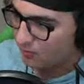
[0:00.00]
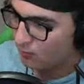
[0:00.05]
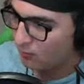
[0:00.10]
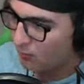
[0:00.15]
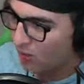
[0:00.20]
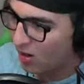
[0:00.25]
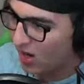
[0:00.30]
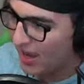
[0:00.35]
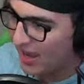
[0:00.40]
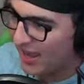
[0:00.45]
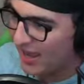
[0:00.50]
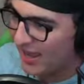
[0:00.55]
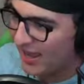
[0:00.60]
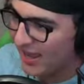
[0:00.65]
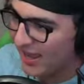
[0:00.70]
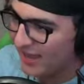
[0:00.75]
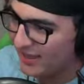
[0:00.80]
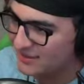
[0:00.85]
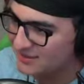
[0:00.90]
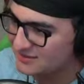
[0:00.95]

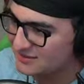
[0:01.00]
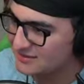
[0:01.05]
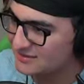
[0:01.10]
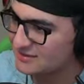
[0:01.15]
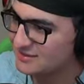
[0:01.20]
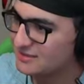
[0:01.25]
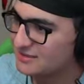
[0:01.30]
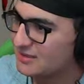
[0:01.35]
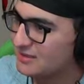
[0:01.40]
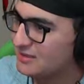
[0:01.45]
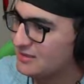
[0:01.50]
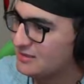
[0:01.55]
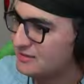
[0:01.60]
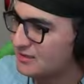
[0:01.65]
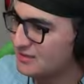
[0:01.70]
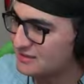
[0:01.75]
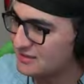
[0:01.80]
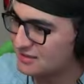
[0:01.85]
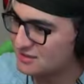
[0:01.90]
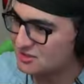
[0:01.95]
What?
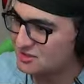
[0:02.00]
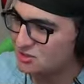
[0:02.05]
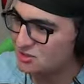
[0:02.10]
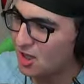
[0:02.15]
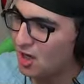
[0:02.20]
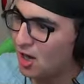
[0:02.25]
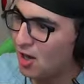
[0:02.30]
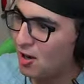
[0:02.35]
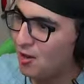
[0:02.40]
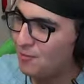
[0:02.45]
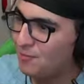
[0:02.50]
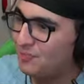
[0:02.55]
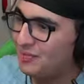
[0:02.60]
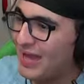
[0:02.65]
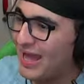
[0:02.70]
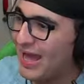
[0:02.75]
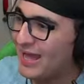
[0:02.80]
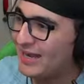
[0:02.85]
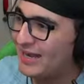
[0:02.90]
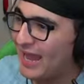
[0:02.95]
This is so
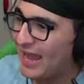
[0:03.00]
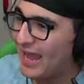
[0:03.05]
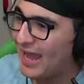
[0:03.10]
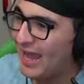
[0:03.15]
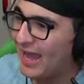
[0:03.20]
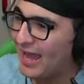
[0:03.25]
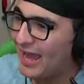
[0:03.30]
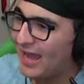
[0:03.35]
badass.